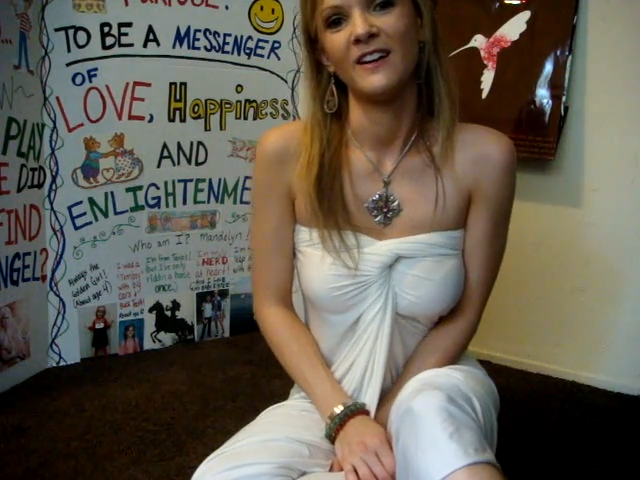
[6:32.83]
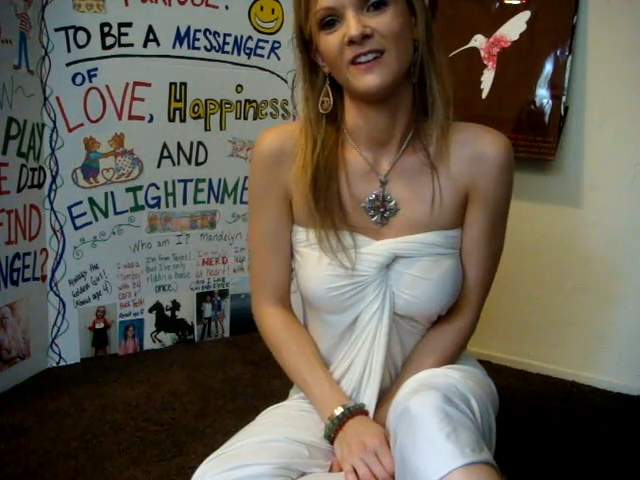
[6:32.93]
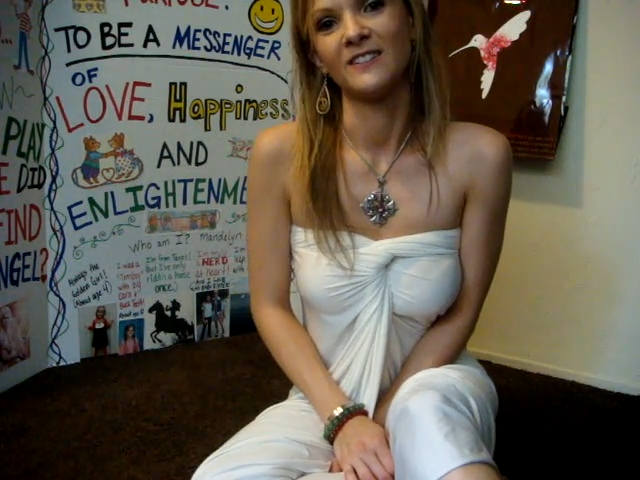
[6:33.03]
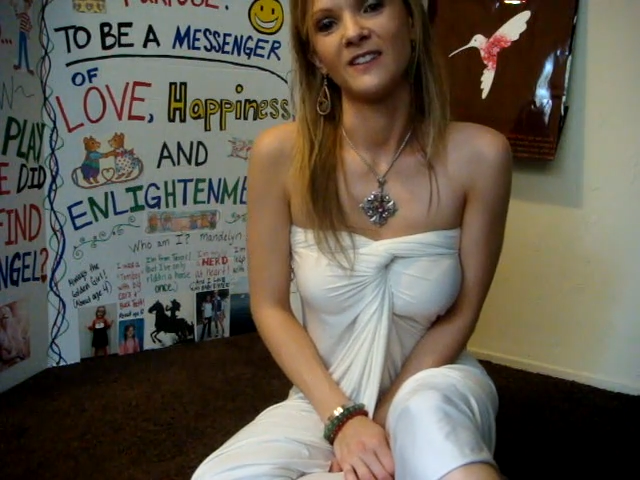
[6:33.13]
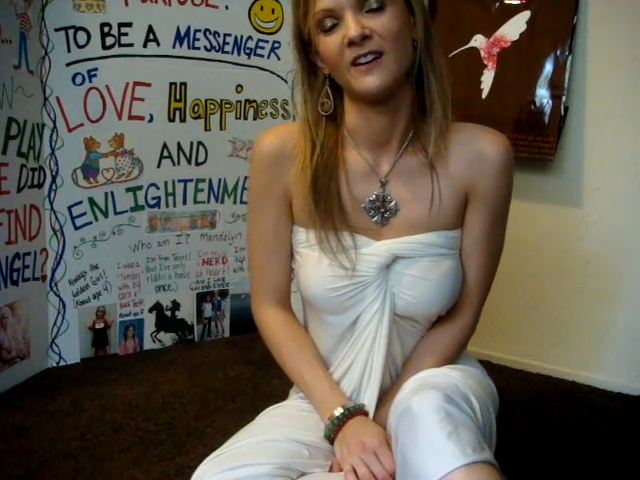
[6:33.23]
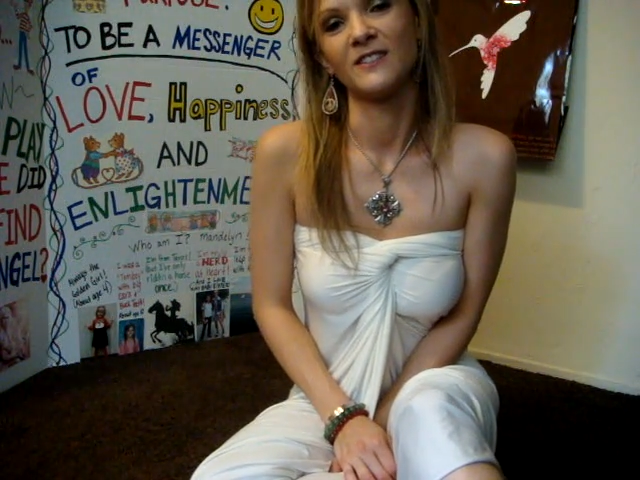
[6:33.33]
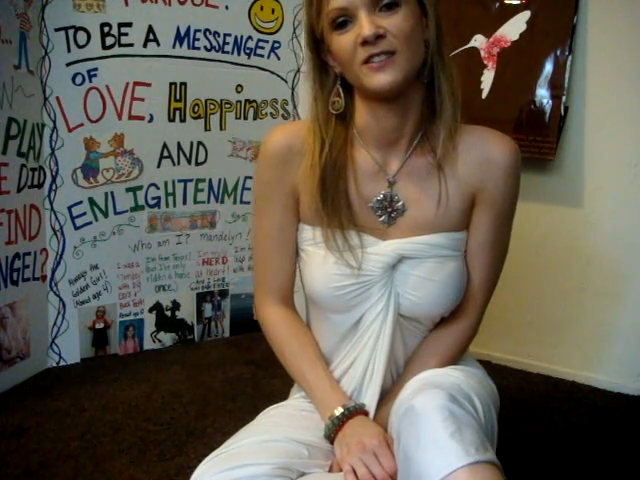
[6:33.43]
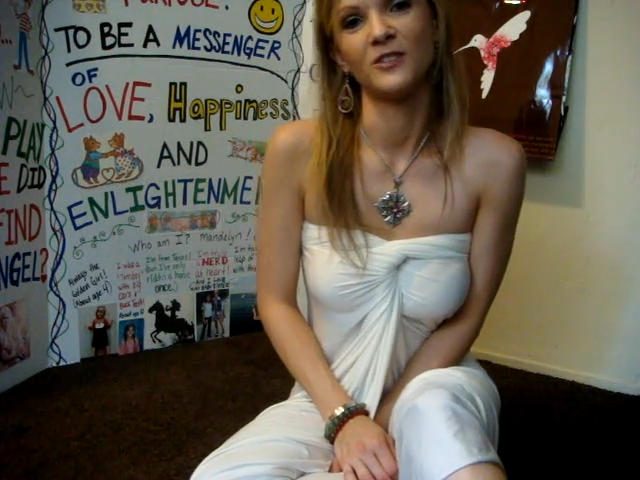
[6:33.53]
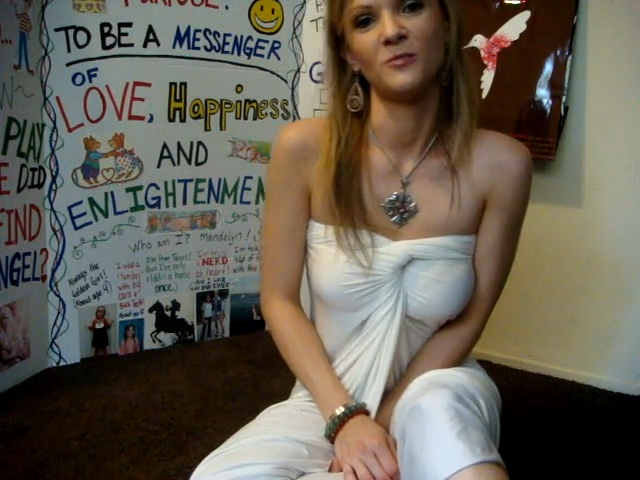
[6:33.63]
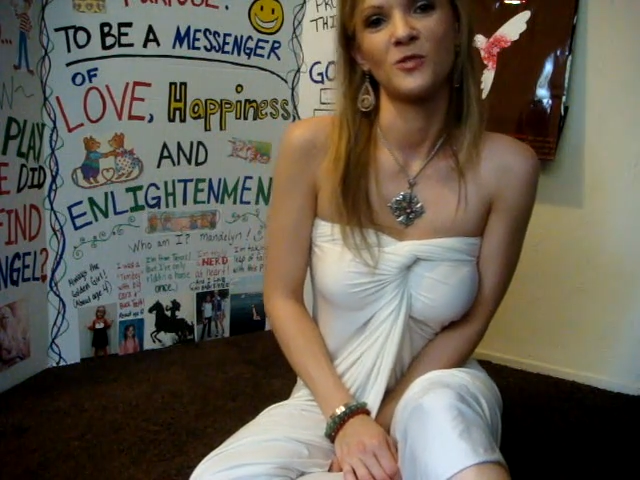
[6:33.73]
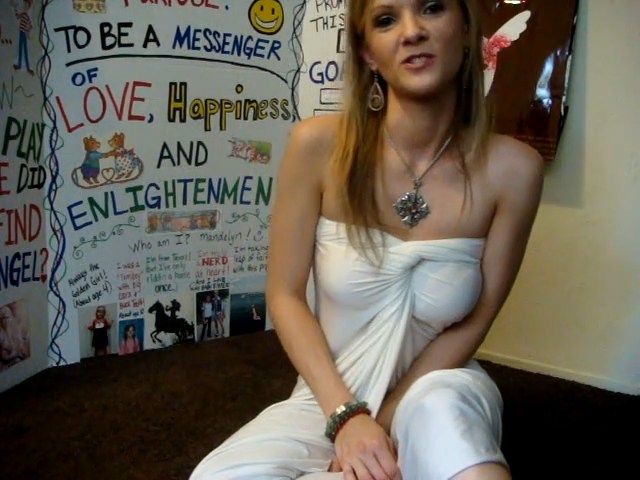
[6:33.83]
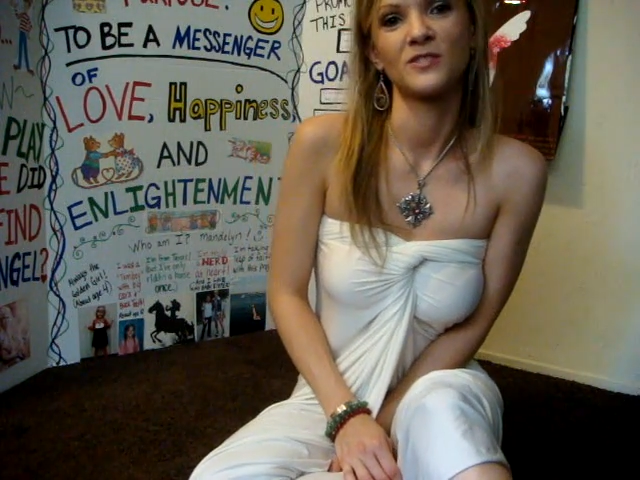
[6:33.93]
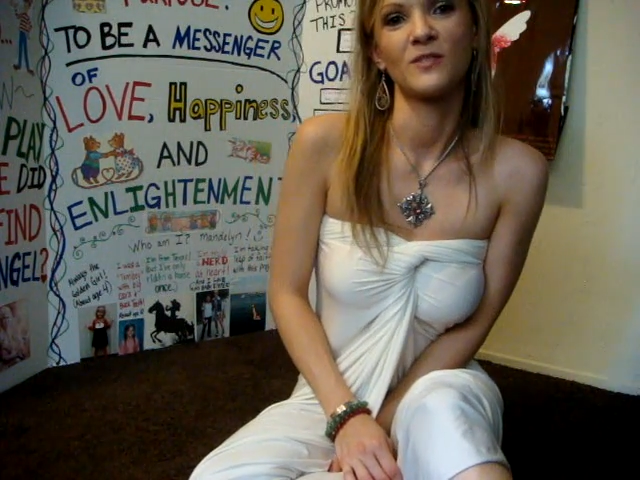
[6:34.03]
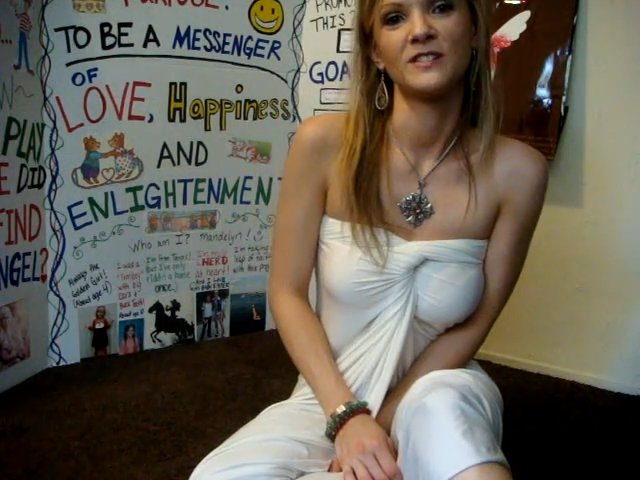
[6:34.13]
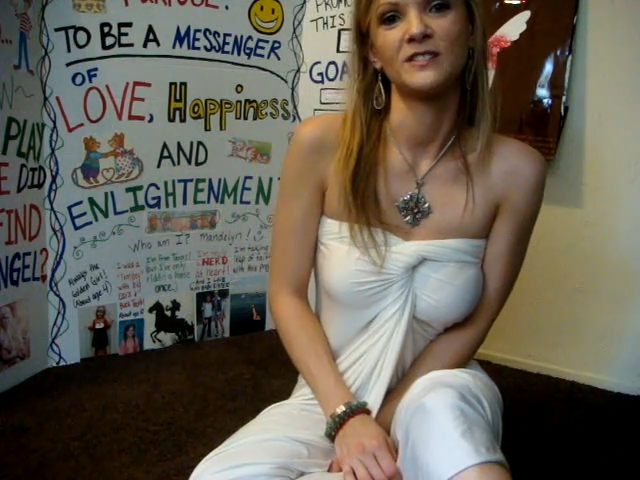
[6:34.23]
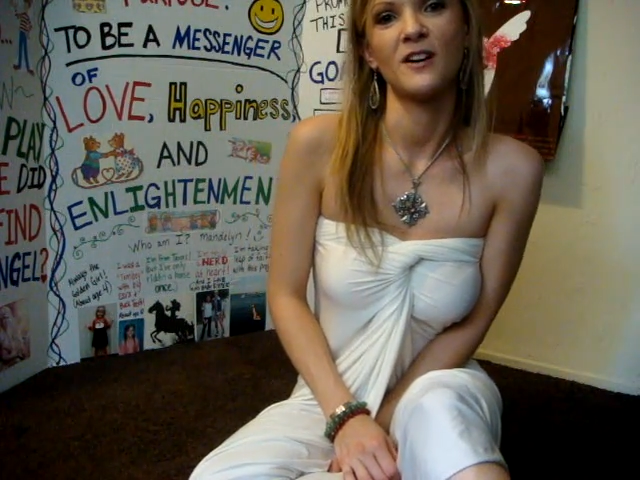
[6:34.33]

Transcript: and until more stories